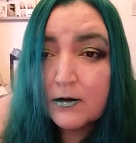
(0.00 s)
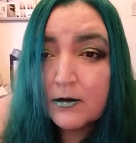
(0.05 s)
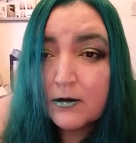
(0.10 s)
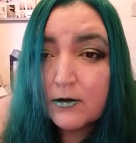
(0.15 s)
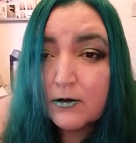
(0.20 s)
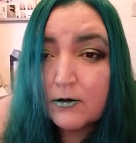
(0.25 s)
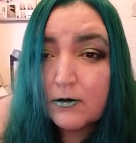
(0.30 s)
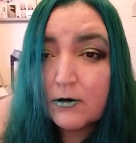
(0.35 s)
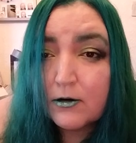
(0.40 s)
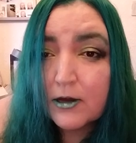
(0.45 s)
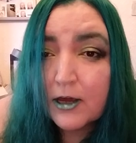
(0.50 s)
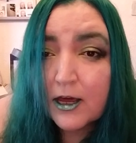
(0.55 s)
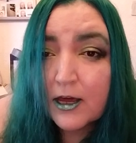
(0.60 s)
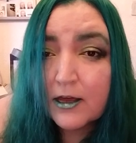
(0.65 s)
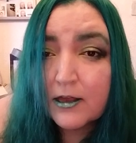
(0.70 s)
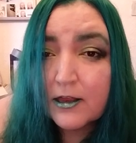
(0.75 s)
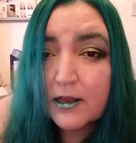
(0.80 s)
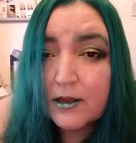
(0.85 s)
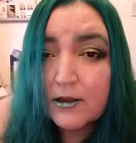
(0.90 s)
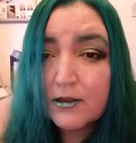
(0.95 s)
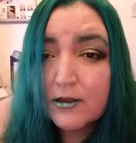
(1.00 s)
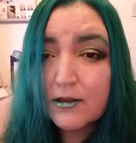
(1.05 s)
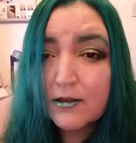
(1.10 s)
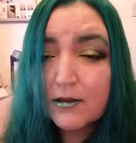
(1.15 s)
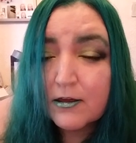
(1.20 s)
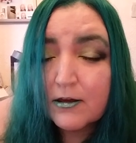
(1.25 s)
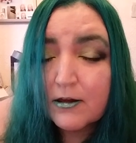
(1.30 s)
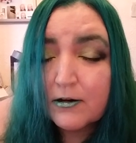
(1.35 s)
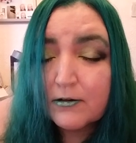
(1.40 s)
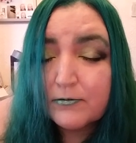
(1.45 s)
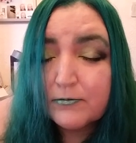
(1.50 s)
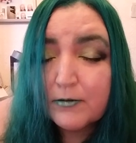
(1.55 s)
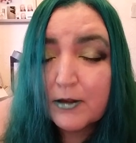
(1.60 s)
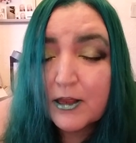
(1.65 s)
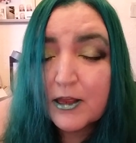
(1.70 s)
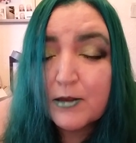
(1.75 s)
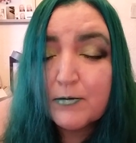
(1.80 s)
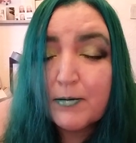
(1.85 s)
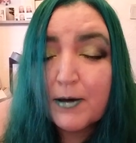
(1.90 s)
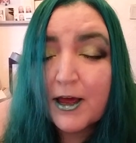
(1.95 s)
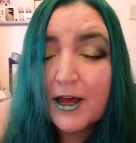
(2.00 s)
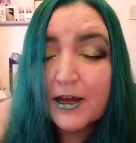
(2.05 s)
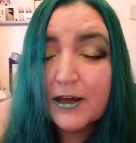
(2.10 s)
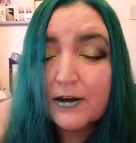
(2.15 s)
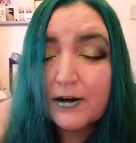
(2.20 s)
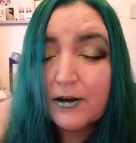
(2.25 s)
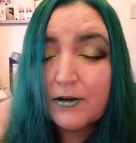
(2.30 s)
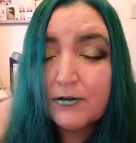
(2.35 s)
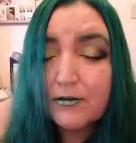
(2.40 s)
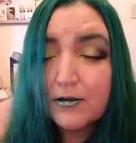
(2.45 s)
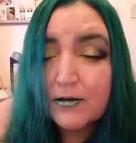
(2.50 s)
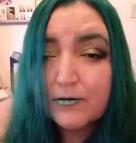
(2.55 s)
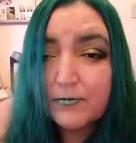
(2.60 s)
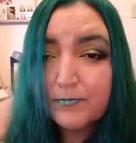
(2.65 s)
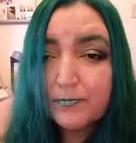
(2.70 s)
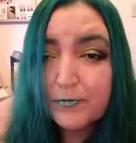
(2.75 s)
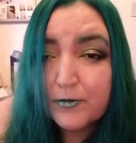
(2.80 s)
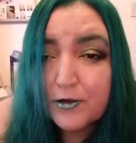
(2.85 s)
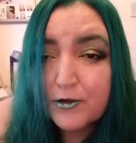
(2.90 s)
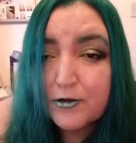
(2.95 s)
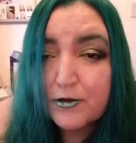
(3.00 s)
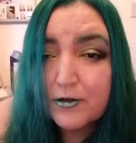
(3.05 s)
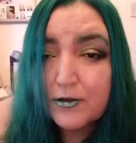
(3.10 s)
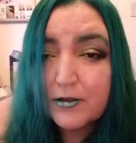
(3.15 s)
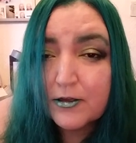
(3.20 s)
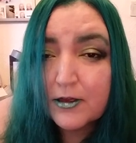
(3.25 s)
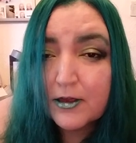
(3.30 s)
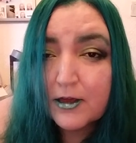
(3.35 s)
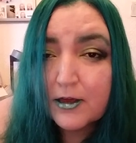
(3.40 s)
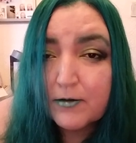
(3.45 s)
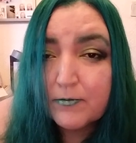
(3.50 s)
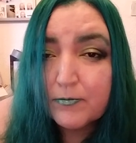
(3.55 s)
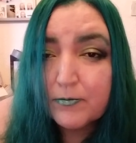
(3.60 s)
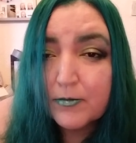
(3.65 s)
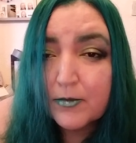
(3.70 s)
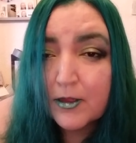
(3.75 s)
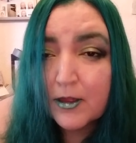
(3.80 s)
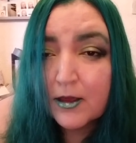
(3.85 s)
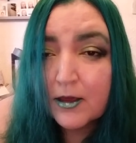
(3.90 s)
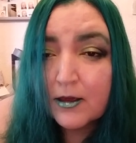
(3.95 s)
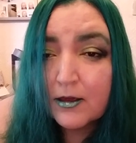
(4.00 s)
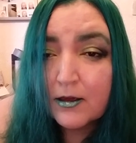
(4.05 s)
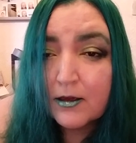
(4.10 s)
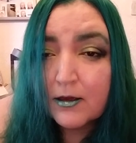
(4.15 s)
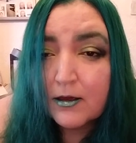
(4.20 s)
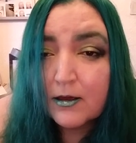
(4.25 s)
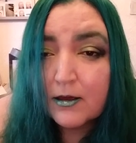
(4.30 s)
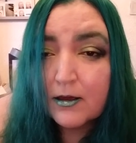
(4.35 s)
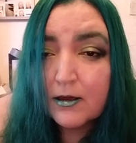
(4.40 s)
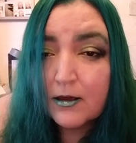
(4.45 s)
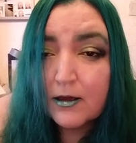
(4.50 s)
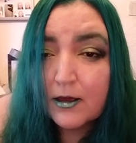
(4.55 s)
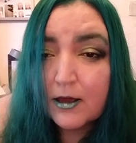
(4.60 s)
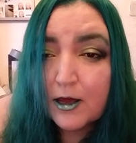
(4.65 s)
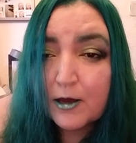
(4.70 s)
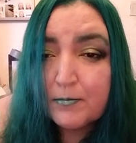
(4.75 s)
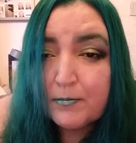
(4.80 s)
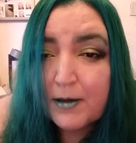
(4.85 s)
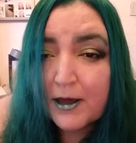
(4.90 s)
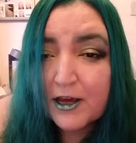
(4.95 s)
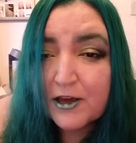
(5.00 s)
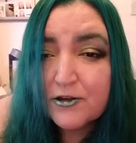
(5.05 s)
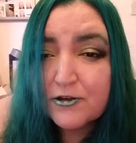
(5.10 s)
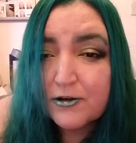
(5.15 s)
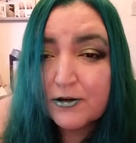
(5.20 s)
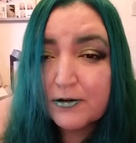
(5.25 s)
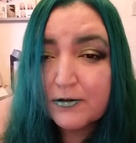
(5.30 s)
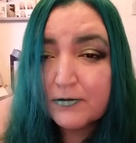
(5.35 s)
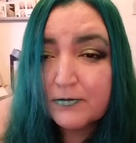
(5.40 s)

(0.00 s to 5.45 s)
Oh yeah, there's, in the background, you should see a picture.